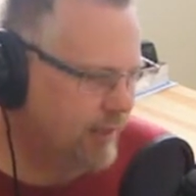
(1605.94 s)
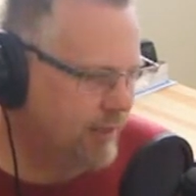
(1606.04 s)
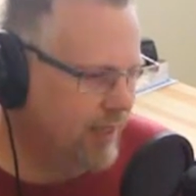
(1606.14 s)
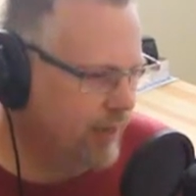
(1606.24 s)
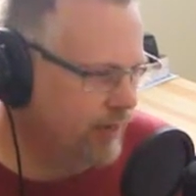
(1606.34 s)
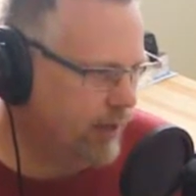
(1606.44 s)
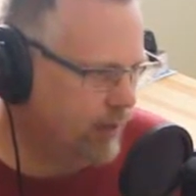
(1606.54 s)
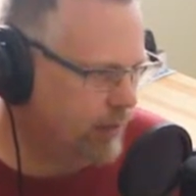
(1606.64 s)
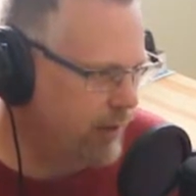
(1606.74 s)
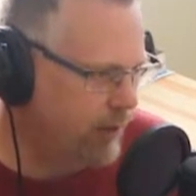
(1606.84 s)

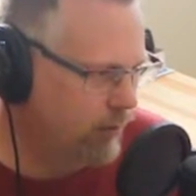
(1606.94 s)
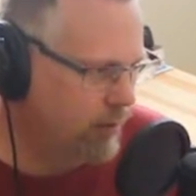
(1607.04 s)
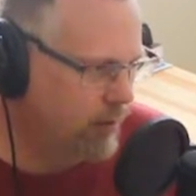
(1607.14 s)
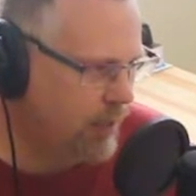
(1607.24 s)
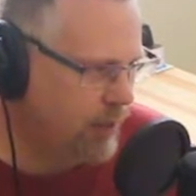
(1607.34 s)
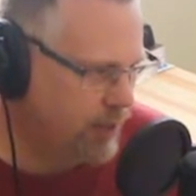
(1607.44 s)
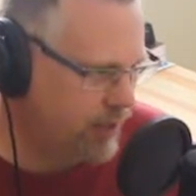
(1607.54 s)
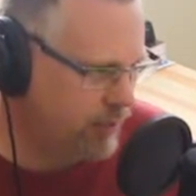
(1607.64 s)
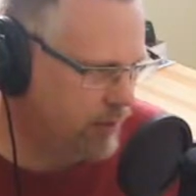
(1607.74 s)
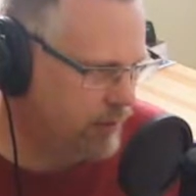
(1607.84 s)
non-volatile memory was not
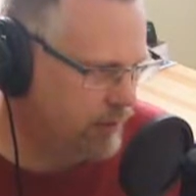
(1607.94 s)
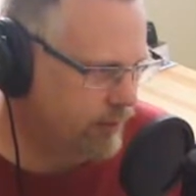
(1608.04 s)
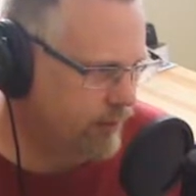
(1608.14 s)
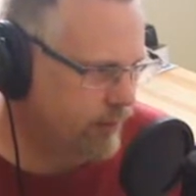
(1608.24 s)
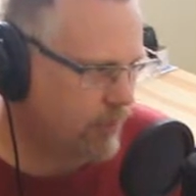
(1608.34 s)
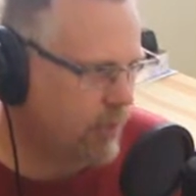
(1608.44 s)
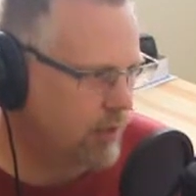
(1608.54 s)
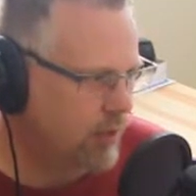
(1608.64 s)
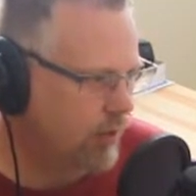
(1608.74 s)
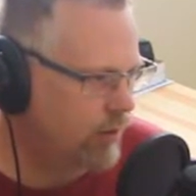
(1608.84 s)
cheap.
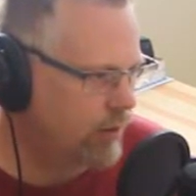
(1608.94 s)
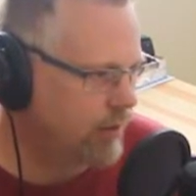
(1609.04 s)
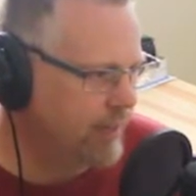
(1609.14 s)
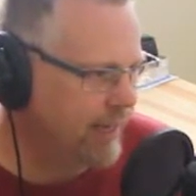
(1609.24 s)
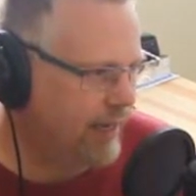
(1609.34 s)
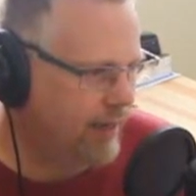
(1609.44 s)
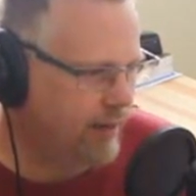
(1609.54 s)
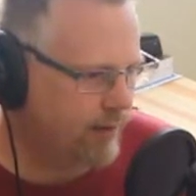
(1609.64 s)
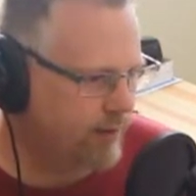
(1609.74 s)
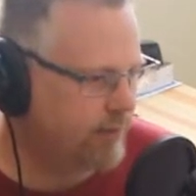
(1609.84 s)
So you didn't
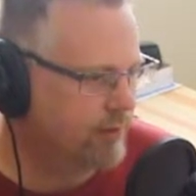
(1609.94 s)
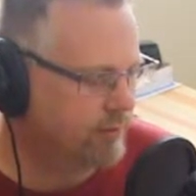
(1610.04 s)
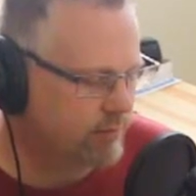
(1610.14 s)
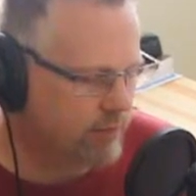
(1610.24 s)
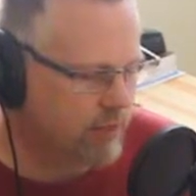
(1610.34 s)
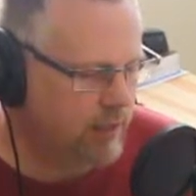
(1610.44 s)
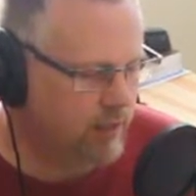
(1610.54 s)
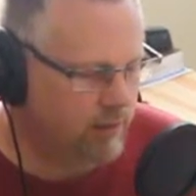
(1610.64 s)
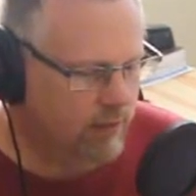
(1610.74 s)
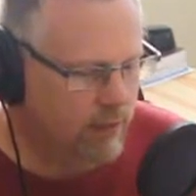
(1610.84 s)
have,
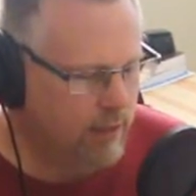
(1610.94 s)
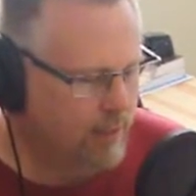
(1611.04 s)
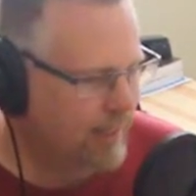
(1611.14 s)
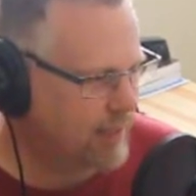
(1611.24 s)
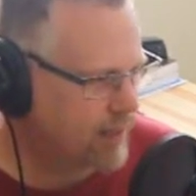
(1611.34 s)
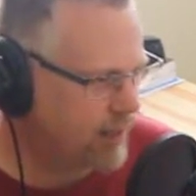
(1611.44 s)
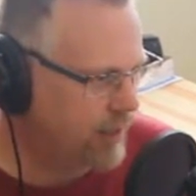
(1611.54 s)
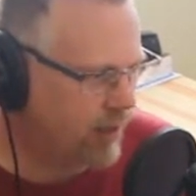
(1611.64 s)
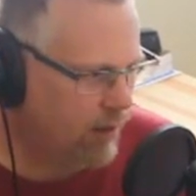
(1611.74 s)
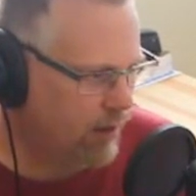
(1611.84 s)

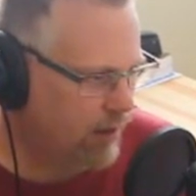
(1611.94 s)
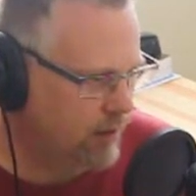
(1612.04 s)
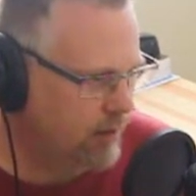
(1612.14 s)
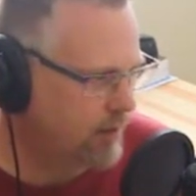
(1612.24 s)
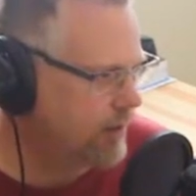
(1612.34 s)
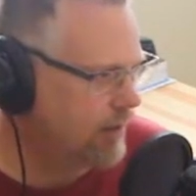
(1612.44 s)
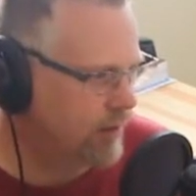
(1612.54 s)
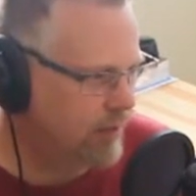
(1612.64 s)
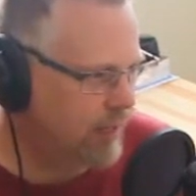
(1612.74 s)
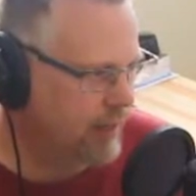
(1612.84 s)
SD cards. You
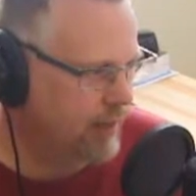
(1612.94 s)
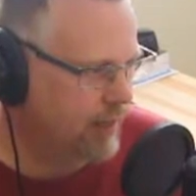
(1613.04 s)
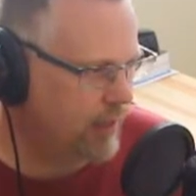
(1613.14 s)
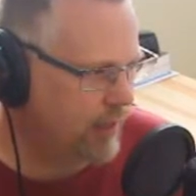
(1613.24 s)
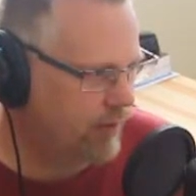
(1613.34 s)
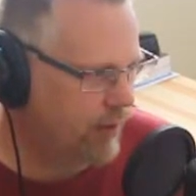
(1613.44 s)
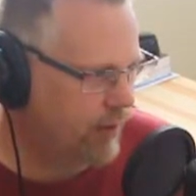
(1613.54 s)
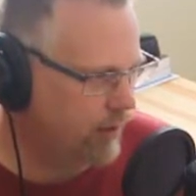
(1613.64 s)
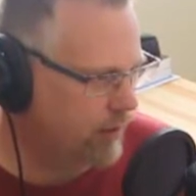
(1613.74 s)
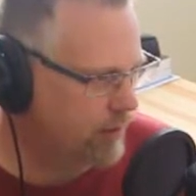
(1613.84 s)
didn't have that
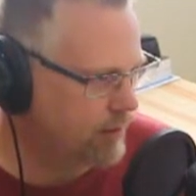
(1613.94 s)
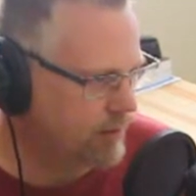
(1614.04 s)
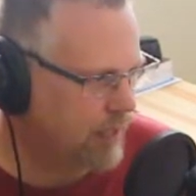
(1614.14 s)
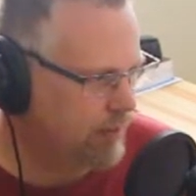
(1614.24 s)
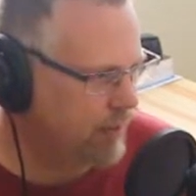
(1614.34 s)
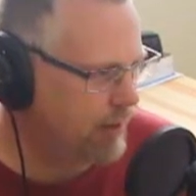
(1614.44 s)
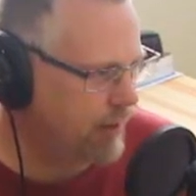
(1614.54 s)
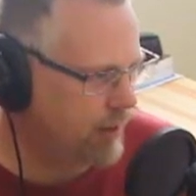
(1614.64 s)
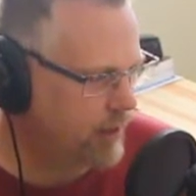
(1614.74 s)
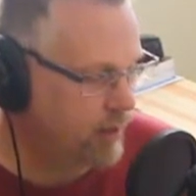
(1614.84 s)
non-volatile type
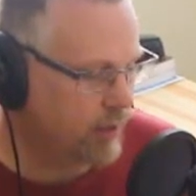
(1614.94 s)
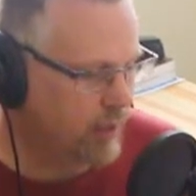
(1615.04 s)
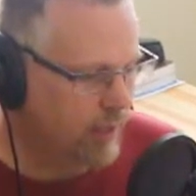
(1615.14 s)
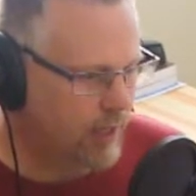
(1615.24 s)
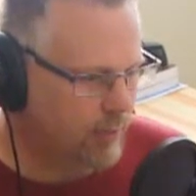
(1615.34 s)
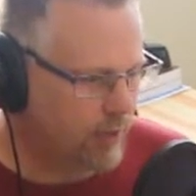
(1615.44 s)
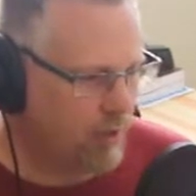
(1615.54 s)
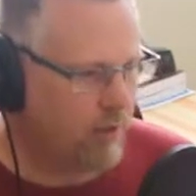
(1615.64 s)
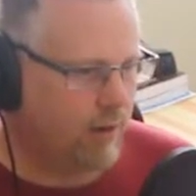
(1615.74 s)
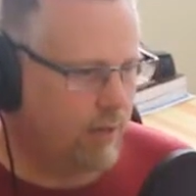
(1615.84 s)
memory that you could pull
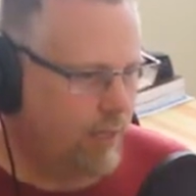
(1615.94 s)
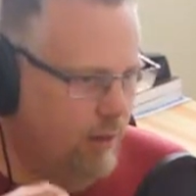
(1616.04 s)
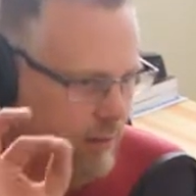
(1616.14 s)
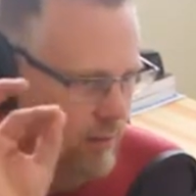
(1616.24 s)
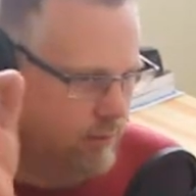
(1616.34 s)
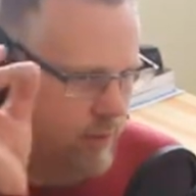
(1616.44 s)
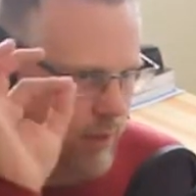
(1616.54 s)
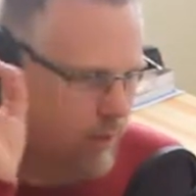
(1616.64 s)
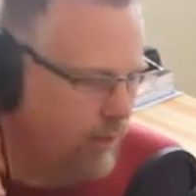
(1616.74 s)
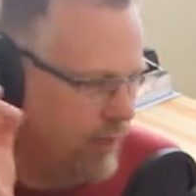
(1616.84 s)
a card out,
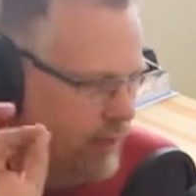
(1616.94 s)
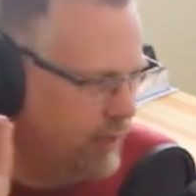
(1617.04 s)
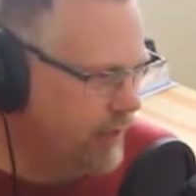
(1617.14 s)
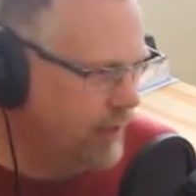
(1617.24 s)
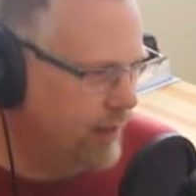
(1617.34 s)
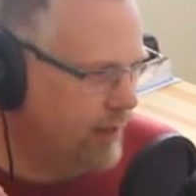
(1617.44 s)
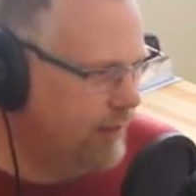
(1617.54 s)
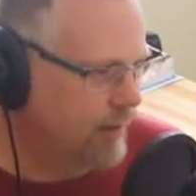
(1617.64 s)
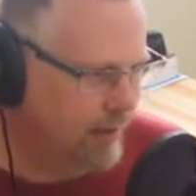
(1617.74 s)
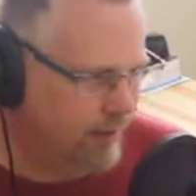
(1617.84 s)
wave it in the
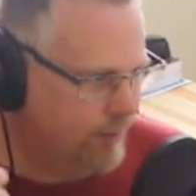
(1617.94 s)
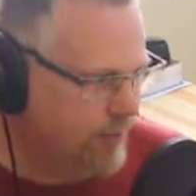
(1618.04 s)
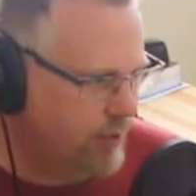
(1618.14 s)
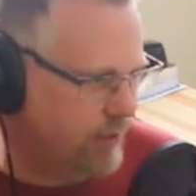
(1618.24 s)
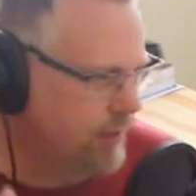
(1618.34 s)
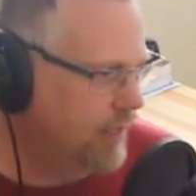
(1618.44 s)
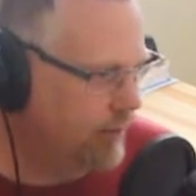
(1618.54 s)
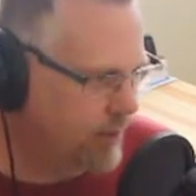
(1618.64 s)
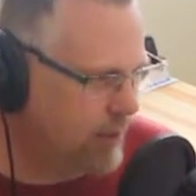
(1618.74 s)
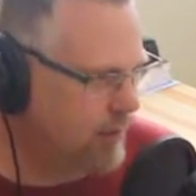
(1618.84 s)
air, and
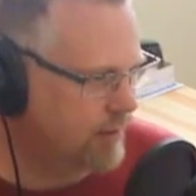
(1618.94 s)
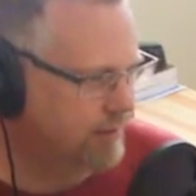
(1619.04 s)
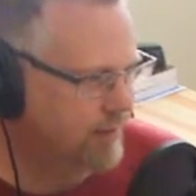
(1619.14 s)
that was